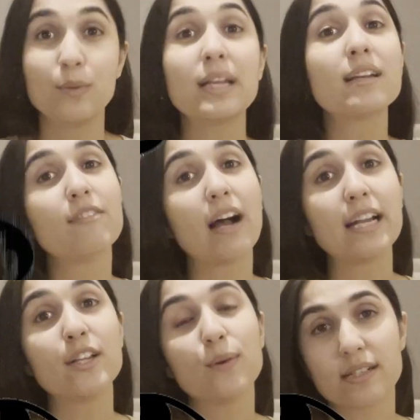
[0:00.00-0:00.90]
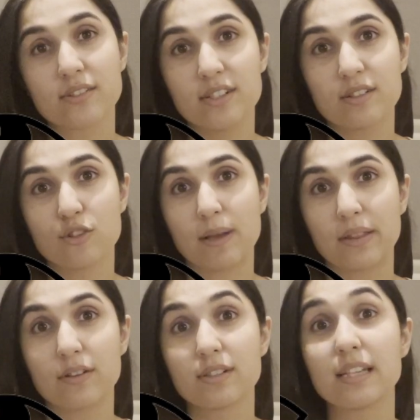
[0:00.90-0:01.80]
We can divide UX research
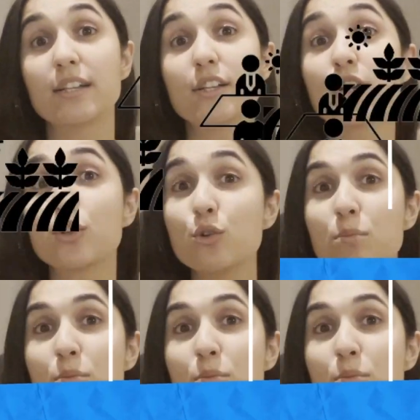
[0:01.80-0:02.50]
methods into 2